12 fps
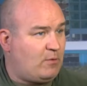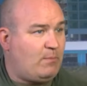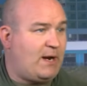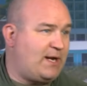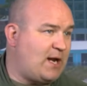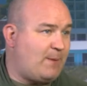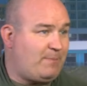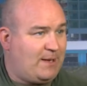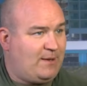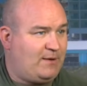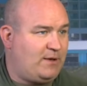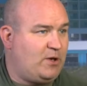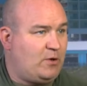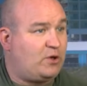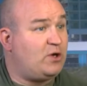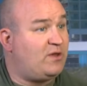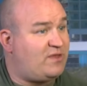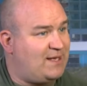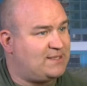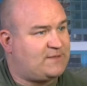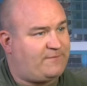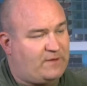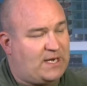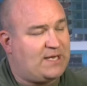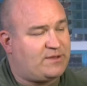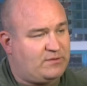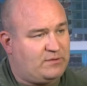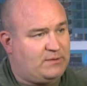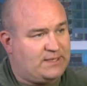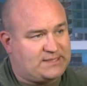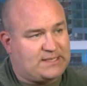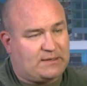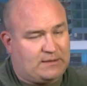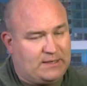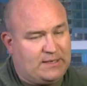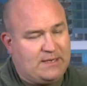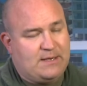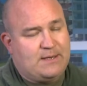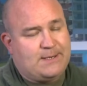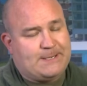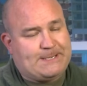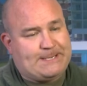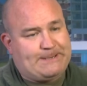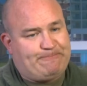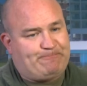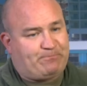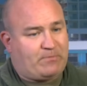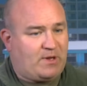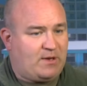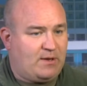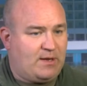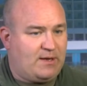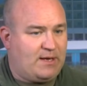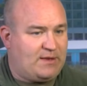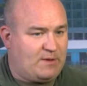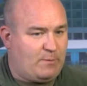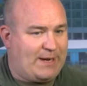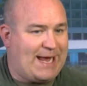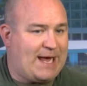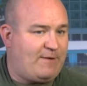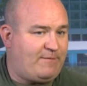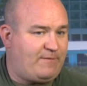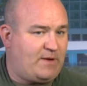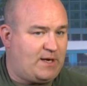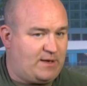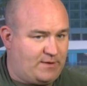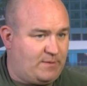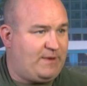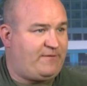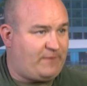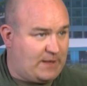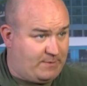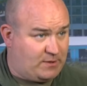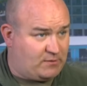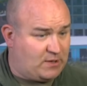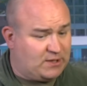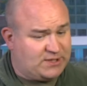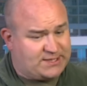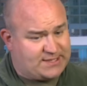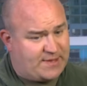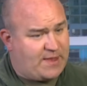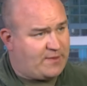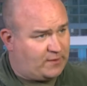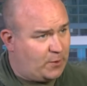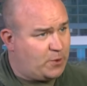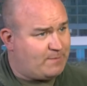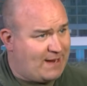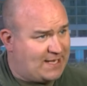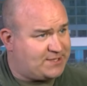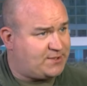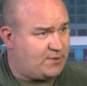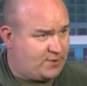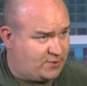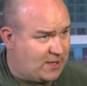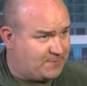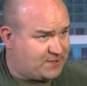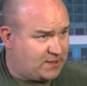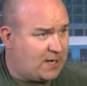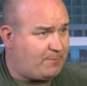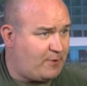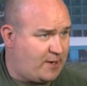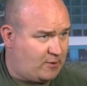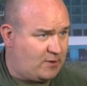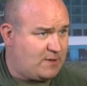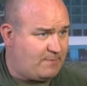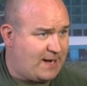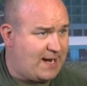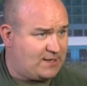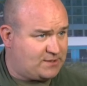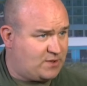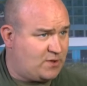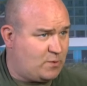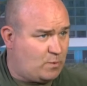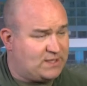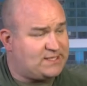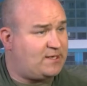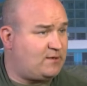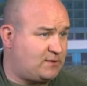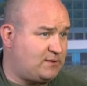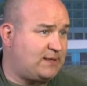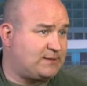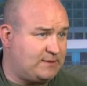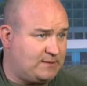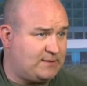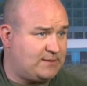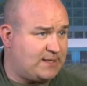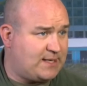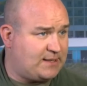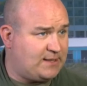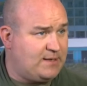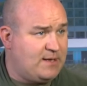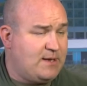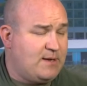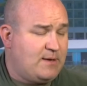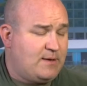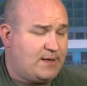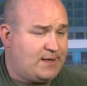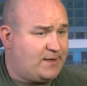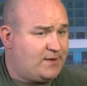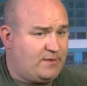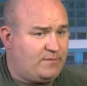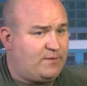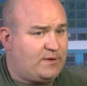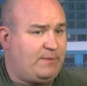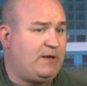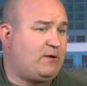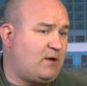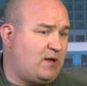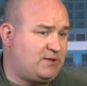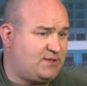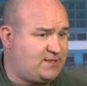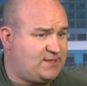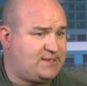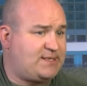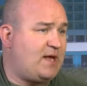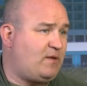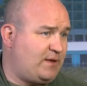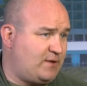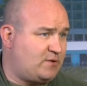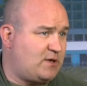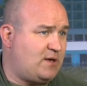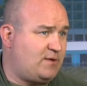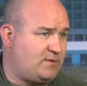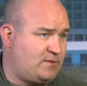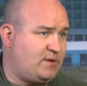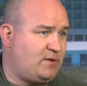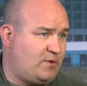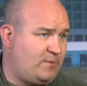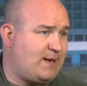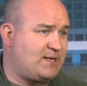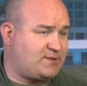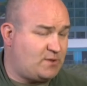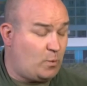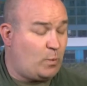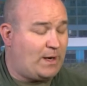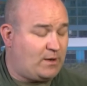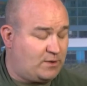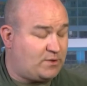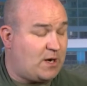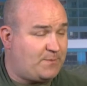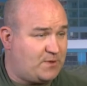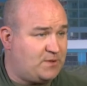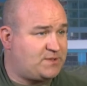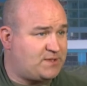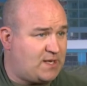or might not be you know good things to fly through, et cetera. Um, and then we have uh, the flight meteorologist and then the load master, the drop zone operator in the back. They're the ones that are collecting all the data, uh, the, the meteorologist is telling the, loadmaster the where to drop those